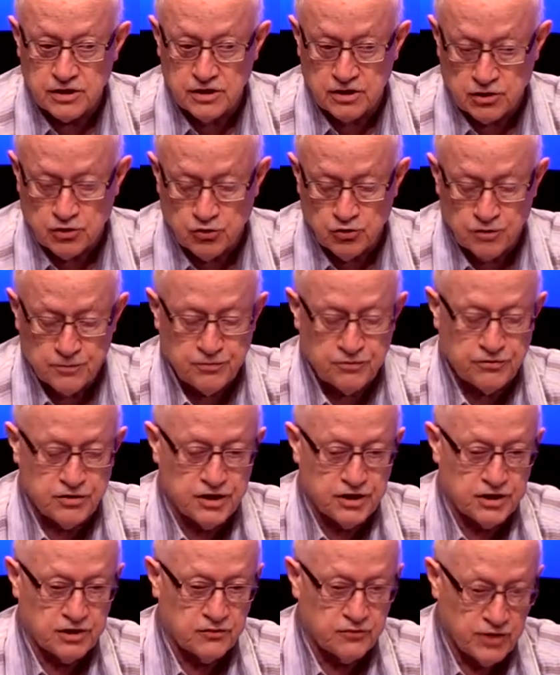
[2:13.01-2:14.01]

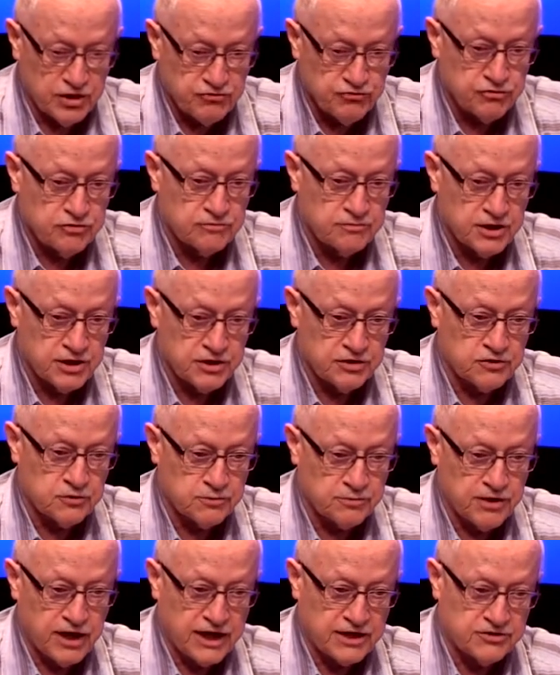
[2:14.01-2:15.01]
incorporating Western medical
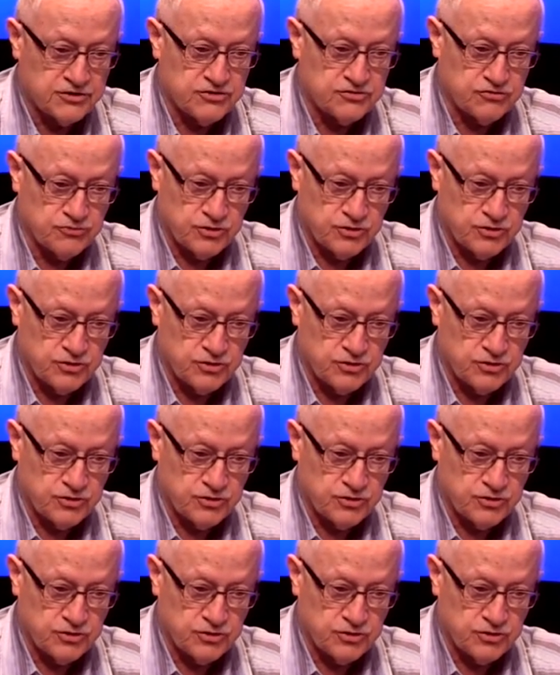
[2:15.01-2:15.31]
practice,